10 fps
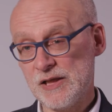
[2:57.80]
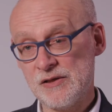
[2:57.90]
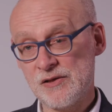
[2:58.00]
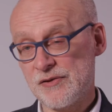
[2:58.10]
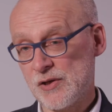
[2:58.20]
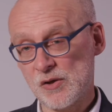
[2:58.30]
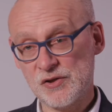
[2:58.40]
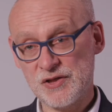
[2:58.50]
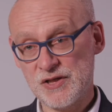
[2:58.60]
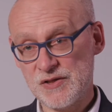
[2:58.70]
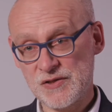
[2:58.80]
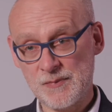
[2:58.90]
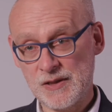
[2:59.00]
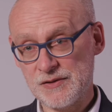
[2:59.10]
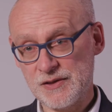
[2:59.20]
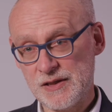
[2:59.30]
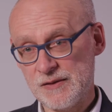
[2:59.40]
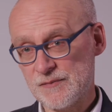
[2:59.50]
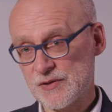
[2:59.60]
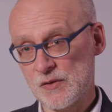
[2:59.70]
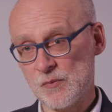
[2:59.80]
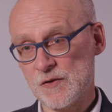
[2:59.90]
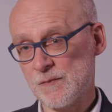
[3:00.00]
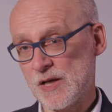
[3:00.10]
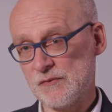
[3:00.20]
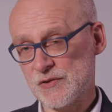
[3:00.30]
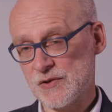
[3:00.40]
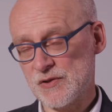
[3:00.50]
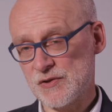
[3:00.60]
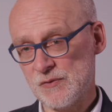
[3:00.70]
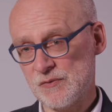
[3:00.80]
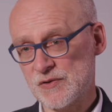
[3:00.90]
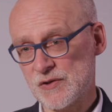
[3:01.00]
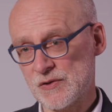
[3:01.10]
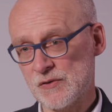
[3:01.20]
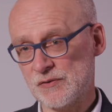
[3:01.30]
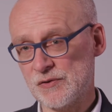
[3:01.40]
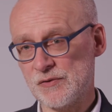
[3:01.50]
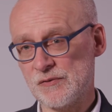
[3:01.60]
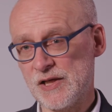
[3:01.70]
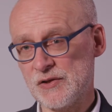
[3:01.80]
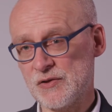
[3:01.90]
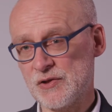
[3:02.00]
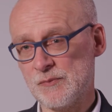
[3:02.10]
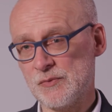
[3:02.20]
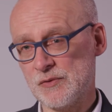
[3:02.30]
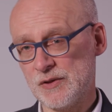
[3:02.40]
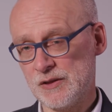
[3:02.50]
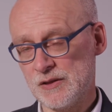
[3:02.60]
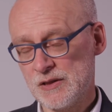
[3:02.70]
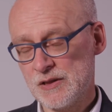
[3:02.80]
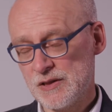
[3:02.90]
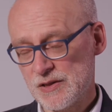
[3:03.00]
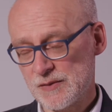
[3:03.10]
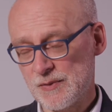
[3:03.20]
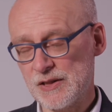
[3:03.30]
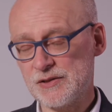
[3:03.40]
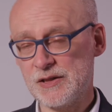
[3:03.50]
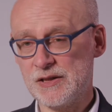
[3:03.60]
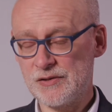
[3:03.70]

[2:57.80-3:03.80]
in theology and disability. So one of my research students has looked at the relationship between disability,